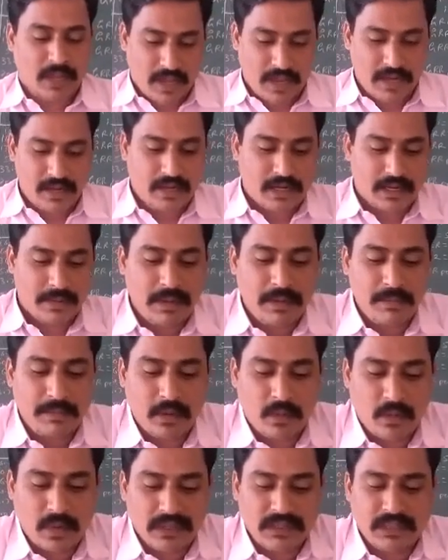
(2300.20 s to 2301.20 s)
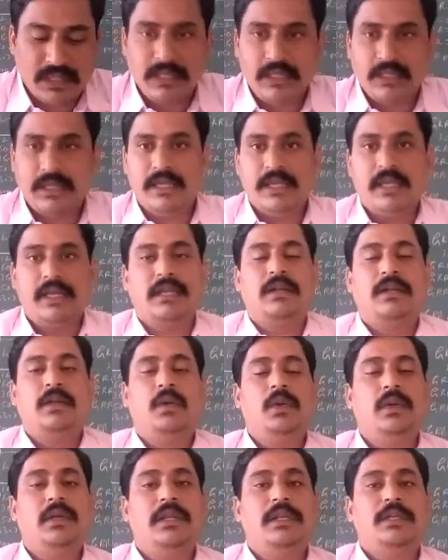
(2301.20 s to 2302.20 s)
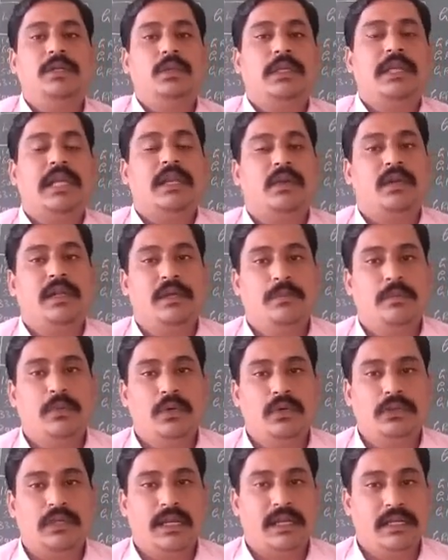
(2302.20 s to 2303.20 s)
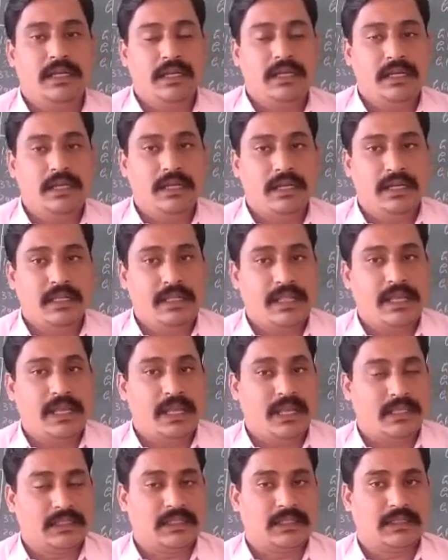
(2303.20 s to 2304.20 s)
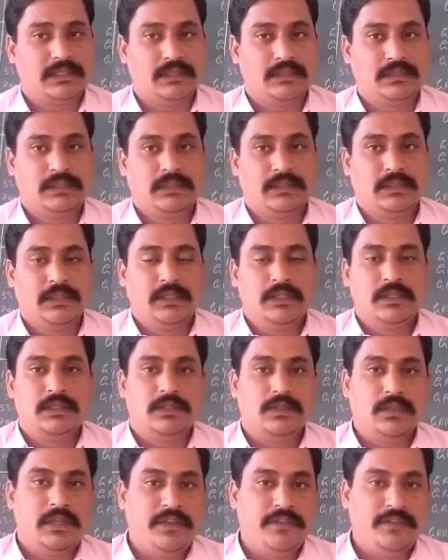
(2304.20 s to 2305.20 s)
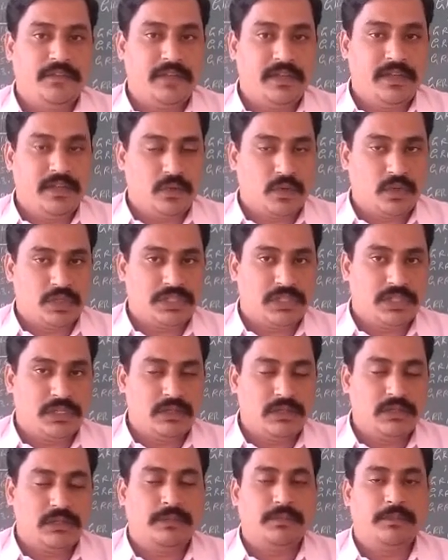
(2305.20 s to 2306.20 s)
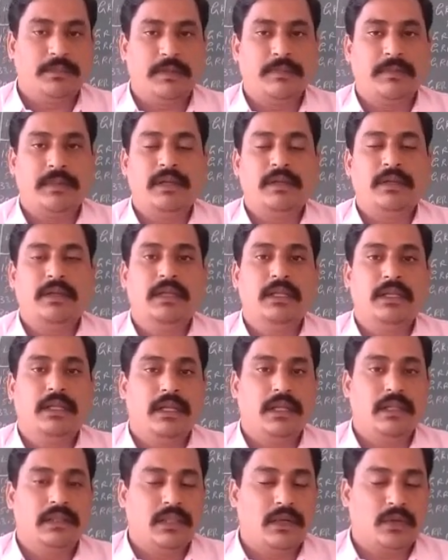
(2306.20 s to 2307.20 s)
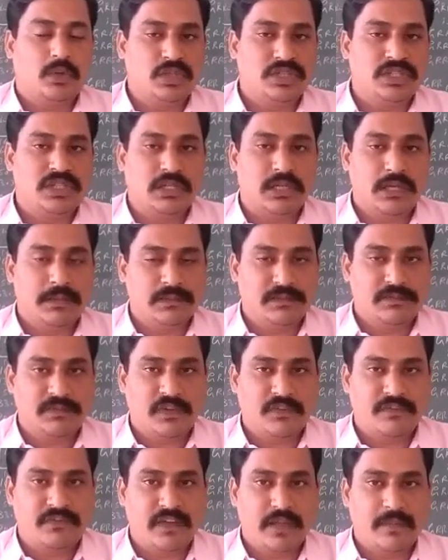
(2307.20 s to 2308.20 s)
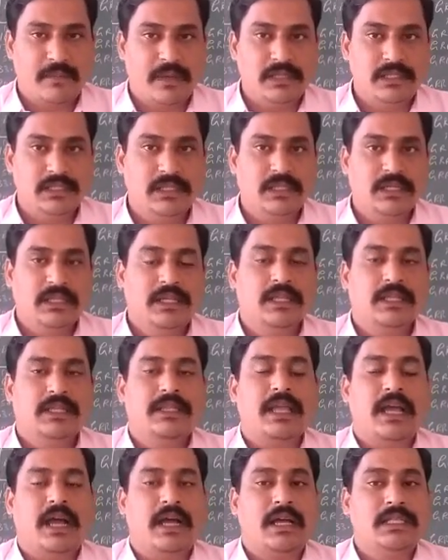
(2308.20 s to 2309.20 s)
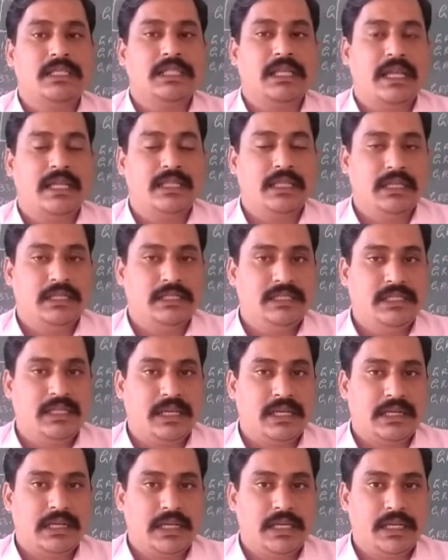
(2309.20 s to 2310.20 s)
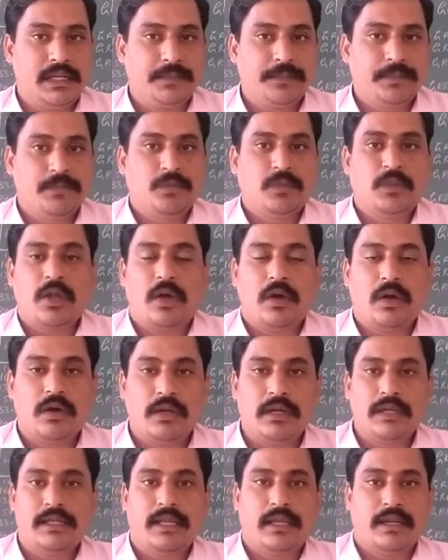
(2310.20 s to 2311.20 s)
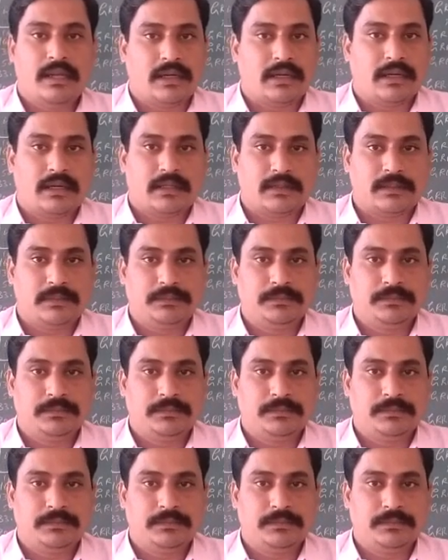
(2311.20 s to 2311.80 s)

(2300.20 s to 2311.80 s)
And remember one thing here, no need to calculate both until they ask. So if in question paper the question comes for 5 marks, they ask either GRR or NRR.